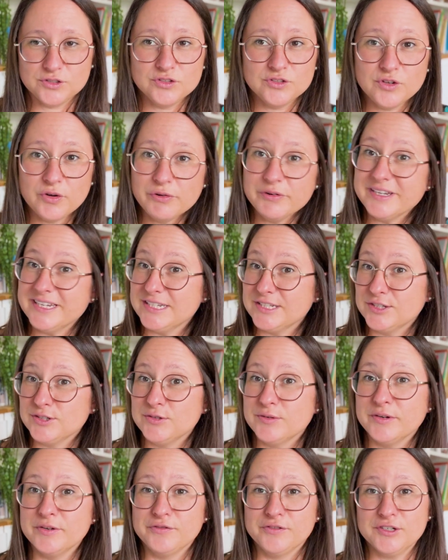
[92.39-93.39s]
You don't need to
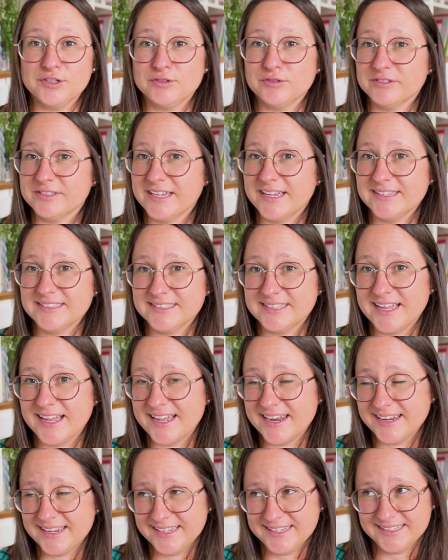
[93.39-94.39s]
do an official test
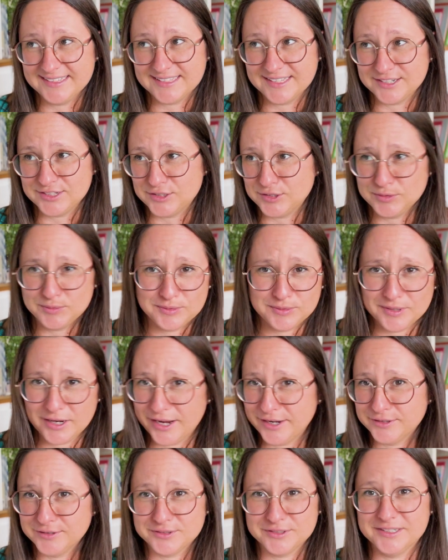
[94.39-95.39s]
that is at
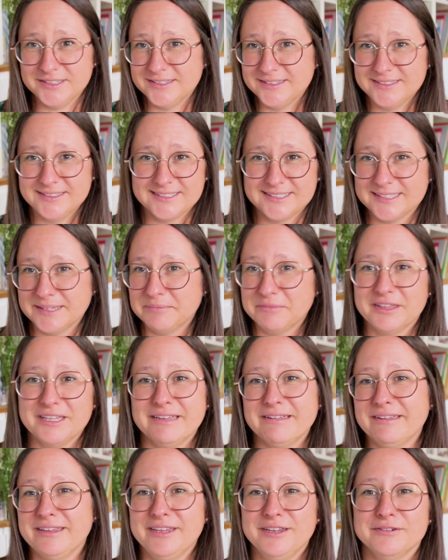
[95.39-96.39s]
200
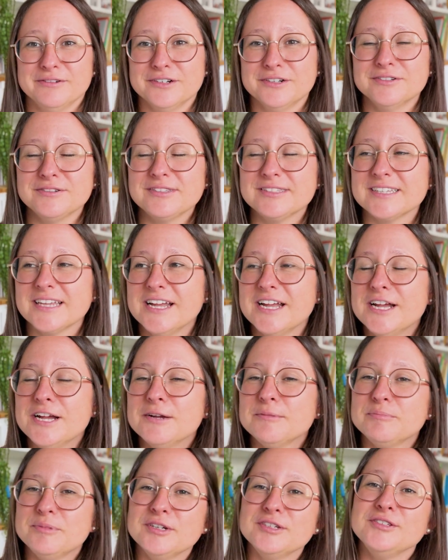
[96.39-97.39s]
something euros,
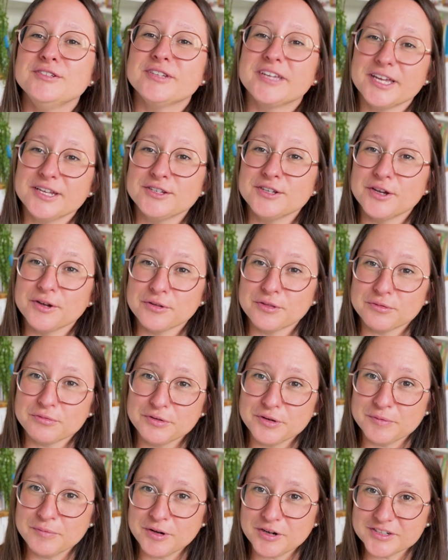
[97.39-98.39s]
but you can go
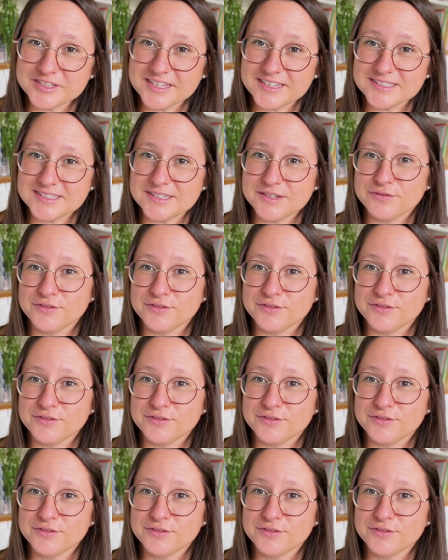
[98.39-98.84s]
through a mock test.